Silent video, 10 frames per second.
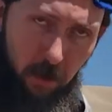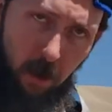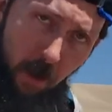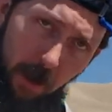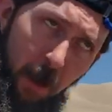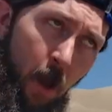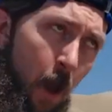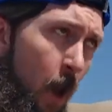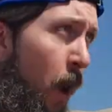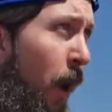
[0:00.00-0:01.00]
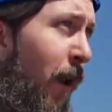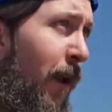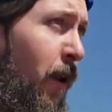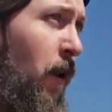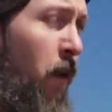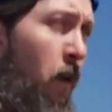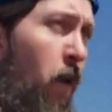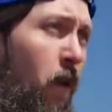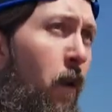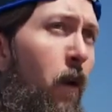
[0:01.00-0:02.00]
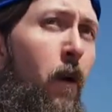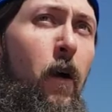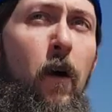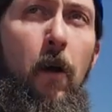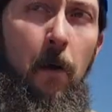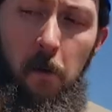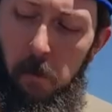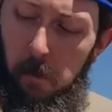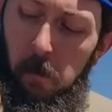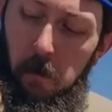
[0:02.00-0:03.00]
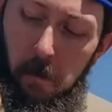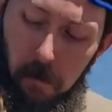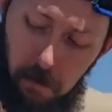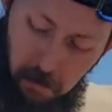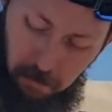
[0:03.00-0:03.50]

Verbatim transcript: saving your knees on the downhill for the impact.